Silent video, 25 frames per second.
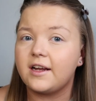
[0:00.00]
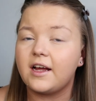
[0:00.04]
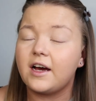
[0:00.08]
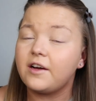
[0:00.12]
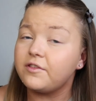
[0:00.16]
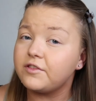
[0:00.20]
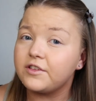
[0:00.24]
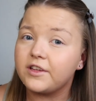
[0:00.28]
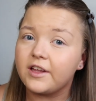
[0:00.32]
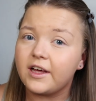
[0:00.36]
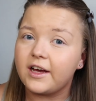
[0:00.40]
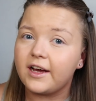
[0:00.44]

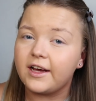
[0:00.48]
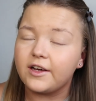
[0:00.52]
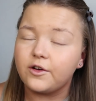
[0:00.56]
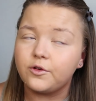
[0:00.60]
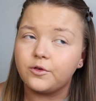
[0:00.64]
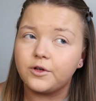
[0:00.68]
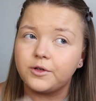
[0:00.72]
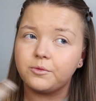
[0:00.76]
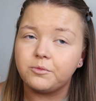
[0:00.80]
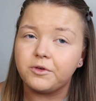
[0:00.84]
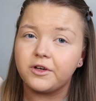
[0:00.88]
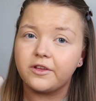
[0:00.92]
after that I
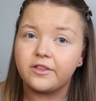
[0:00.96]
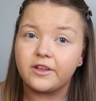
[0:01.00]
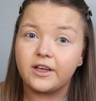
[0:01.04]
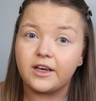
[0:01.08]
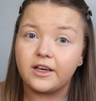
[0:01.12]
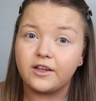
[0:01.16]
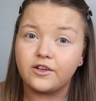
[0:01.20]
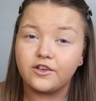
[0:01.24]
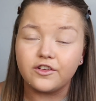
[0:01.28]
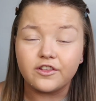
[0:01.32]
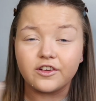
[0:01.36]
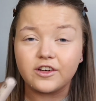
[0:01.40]
go in with
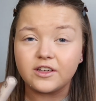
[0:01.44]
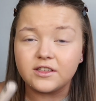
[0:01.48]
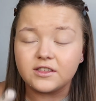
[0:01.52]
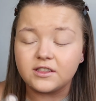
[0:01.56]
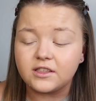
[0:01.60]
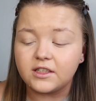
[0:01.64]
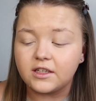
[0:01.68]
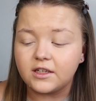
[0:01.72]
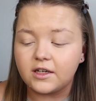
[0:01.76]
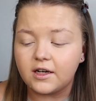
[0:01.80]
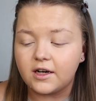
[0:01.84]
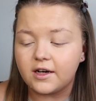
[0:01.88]
another
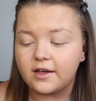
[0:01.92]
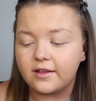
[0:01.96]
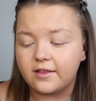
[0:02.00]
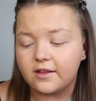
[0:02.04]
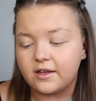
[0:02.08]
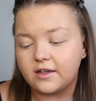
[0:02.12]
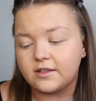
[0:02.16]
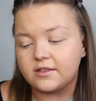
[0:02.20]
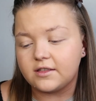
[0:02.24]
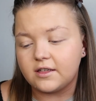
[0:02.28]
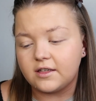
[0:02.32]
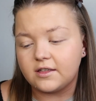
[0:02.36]
concealer.
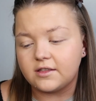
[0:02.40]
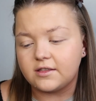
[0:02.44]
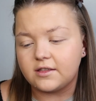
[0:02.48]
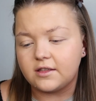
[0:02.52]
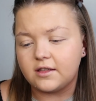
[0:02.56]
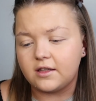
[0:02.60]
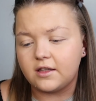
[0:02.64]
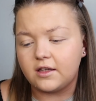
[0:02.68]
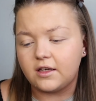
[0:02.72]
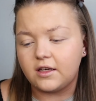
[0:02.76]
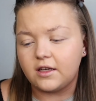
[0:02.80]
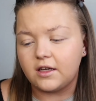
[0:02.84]
This is
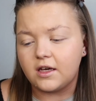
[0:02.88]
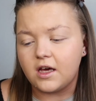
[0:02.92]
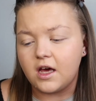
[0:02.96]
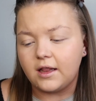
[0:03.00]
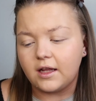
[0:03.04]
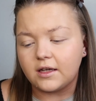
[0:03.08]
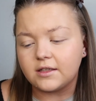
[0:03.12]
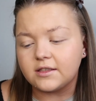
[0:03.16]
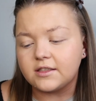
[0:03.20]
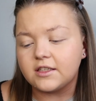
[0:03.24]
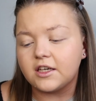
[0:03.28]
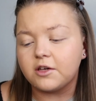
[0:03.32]
the
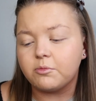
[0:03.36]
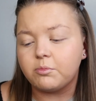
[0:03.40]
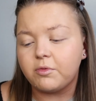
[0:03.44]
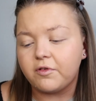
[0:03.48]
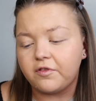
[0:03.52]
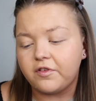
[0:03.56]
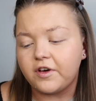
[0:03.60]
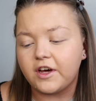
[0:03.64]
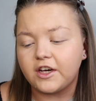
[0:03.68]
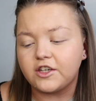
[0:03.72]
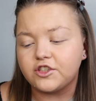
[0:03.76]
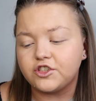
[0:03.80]
Lasting
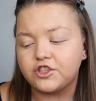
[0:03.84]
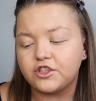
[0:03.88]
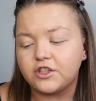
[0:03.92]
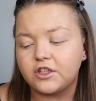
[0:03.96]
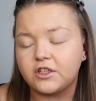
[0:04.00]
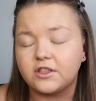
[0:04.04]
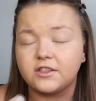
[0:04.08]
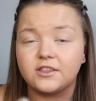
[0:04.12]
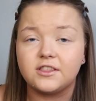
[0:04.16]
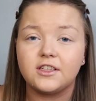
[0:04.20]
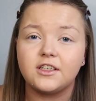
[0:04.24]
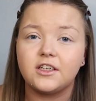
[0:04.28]
Perfection
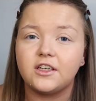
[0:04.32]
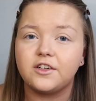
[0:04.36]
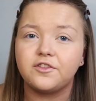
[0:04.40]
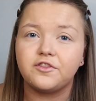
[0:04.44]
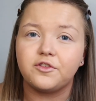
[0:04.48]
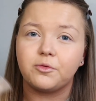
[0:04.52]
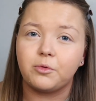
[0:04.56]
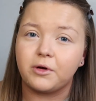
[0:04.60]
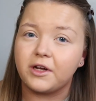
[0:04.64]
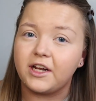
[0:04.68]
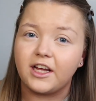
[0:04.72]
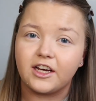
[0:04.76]
Concealer
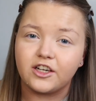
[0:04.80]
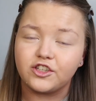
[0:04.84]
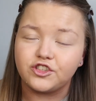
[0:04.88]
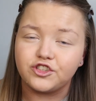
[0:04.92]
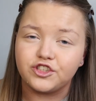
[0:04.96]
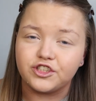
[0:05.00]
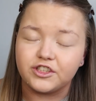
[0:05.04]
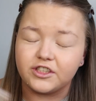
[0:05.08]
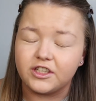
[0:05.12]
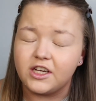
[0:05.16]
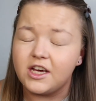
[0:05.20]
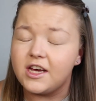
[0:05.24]
from
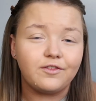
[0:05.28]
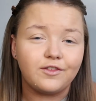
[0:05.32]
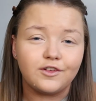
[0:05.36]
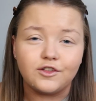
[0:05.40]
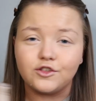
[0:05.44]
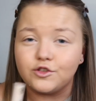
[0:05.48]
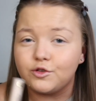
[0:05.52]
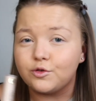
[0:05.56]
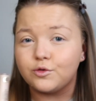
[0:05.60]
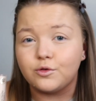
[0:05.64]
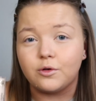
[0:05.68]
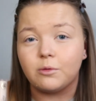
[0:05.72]
Collection. If you
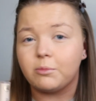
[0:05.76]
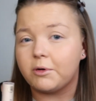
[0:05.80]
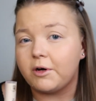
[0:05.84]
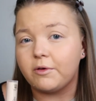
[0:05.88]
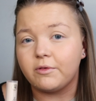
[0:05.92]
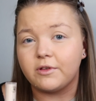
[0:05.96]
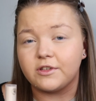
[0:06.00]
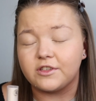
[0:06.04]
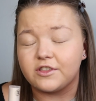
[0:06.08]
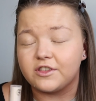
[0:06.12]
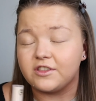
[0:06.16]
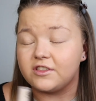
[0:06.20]
don't know about
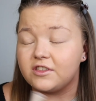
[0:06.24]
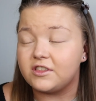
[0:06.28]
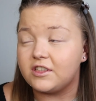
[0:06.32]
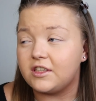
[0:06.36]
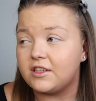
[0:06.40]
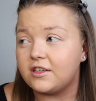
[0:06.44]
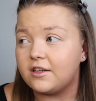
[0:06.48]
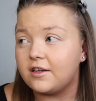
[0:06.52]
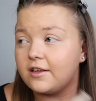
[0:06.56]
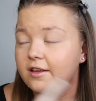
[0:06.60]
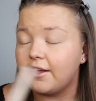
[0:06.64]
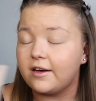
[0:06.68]
this
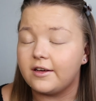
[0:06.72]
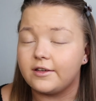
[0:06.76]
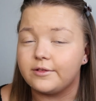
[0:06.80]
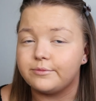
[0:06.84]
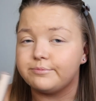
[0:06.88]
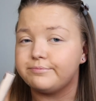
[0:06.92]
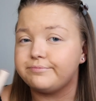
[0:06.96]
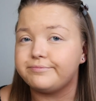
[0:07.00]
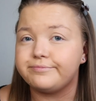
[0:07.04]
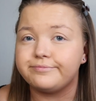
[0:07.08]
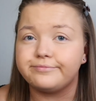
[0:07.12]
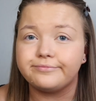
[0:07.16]
concealer, then
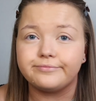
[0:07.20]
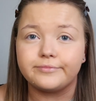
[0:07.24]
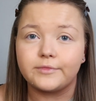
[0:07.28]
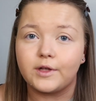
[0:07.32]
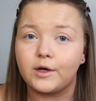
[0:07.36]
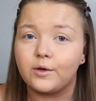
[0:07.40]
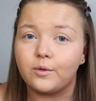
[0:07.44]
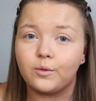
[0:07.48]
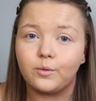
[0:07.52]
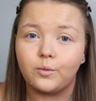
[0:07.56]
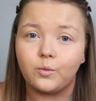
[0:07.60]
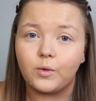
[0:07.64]

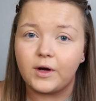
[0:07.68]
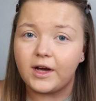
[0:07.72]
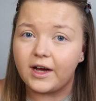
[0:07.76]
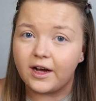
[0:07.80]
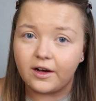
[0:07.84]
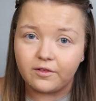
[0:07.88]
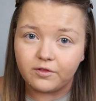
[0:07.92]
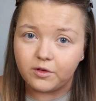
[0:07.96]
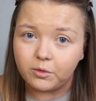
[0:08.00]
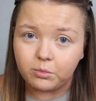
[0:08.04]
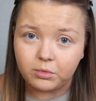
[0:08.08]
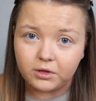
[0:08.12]
where
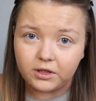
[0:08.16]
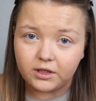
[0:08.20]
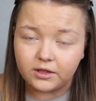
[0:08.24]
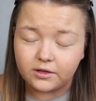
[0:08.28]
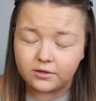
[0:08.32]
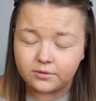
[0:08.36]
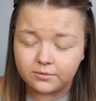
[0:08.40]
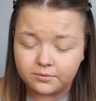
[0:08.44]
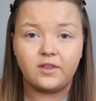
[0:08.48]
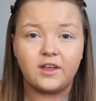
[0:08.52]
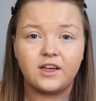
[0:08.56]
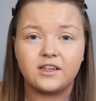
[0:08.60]
have you been?
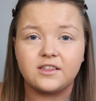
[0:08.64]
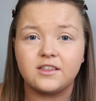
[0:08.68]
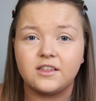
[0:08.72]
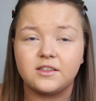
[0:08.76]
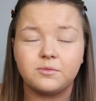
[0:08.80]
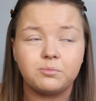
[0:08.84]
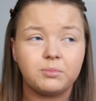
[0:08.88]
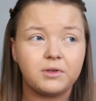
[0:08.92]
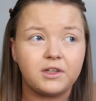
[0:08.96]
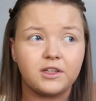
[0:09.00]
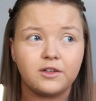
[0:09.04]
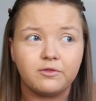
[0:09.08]
This has
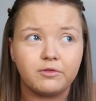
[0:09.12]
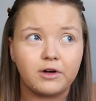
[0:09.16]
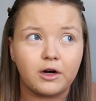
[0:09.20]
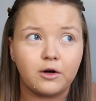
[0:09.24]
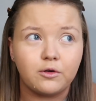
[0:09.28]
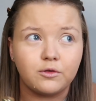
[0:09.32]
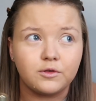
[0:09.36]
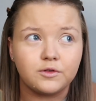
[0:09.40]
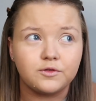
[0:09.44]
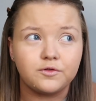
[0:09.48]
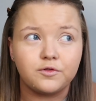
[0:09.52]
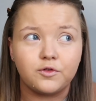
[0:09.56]
been
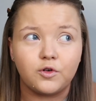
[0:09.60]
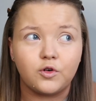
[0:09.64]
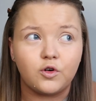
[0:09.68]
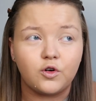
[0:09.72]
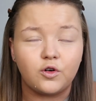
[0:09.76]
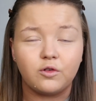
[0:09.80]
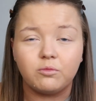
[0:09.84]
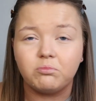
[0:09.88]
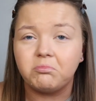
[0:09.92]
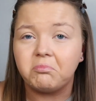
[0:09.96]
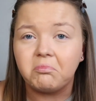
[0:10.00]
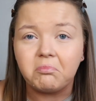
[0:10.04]
around
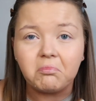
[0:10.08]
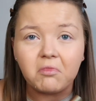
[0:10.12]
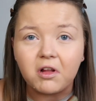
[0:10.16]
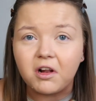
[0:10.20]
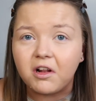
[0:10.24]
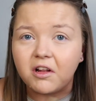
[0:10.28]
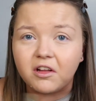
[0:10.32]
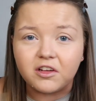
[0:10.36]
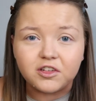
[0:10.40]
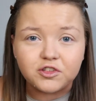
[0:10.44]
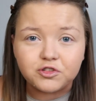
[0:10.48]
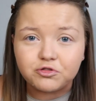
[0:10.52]
for
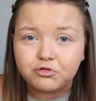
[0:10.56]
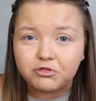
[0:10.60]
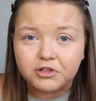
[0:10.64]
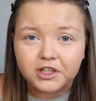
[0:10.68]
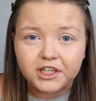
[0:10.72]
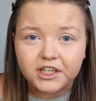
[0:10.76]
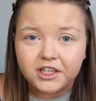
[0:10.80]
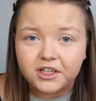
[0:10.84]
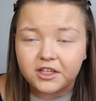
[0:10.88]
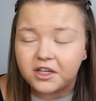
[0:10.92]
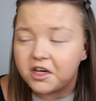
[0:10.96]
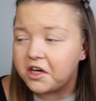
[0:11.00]

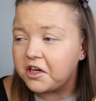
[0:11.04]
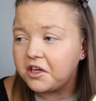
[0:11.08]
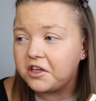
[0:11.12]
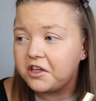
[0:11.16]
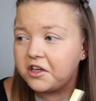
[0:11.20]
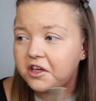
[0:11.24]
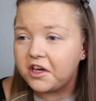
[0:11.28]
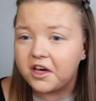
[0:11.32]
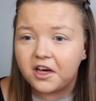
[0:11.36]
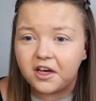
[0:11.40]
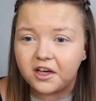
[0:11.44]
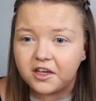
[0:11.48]
literally
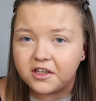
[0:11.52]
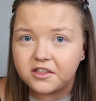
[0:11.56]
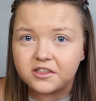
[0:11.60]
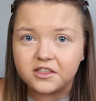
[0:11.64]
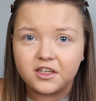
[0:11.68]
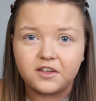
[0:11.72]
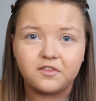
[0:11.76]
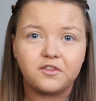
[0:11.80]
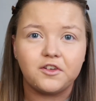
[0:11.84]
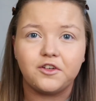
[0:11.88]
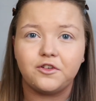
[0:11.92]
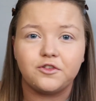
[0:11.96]
years.
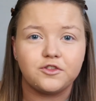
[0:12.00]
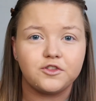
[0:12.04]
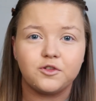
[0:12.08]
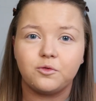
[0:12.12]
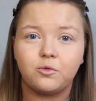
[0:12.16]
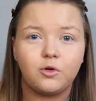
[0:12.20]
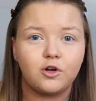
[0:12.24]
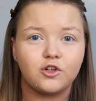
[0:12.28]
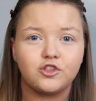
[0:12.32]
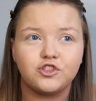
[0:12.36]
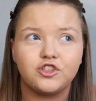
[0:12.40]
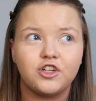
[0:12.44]
If you used to
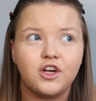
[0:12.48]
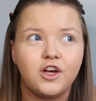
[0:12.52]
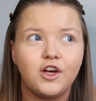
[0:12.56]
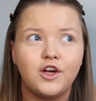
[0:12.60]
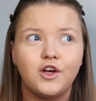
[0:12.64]
watch